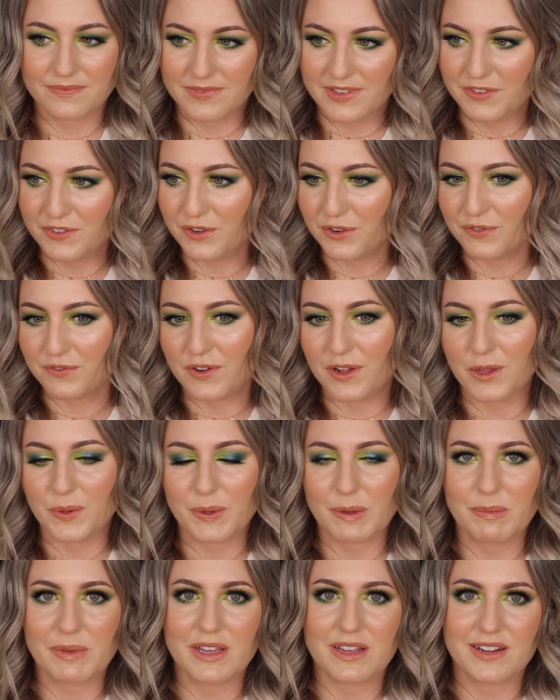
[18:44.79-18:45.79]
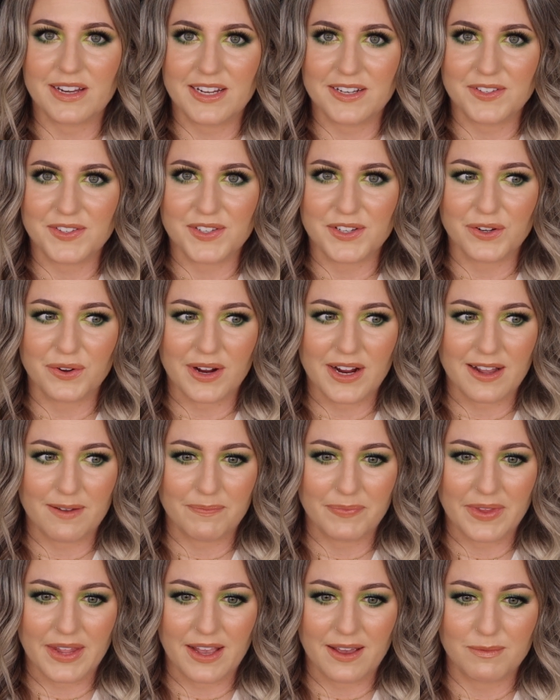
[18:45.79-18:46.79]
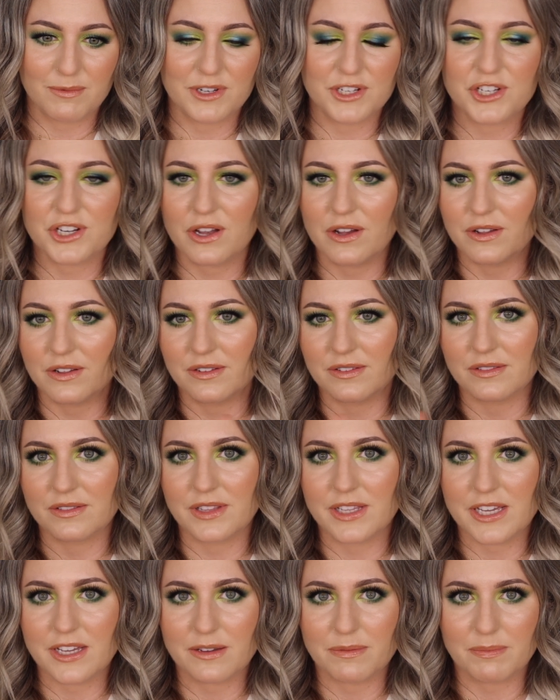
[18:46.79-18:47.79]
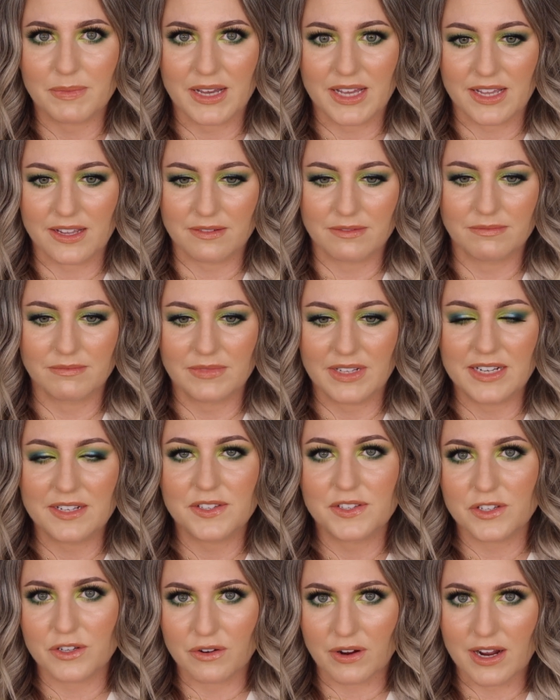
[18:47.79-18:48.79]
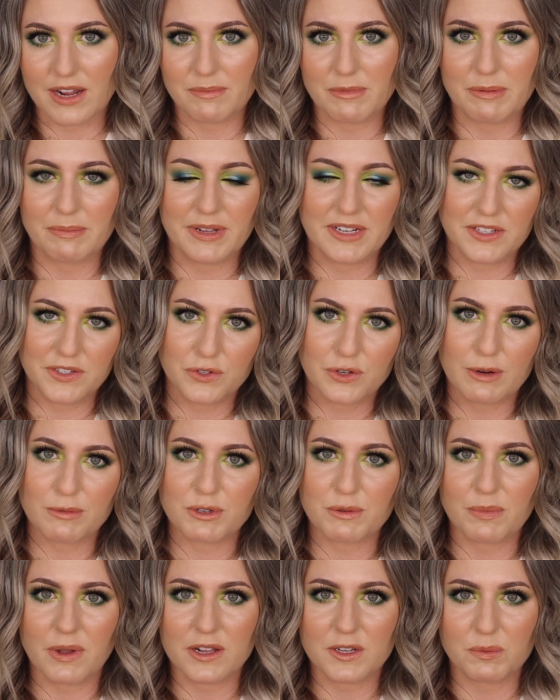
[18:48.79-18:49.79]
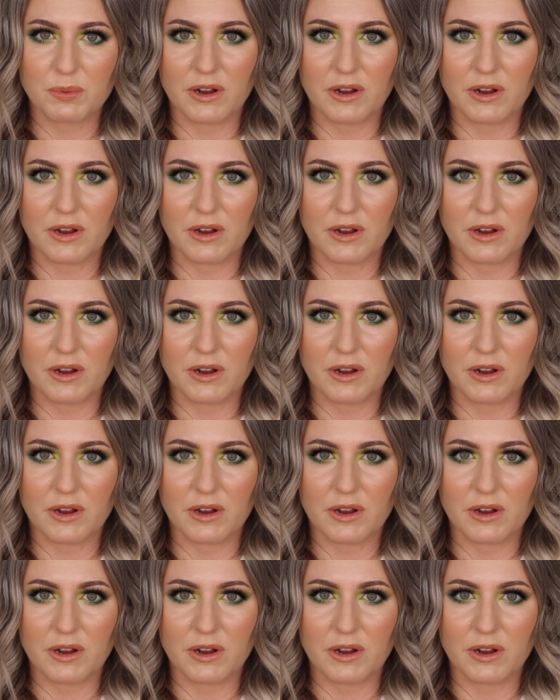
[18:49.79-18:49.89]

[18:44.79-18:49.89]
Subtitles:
if you're following me on Instagram, which I'll link my Instagram in my description box,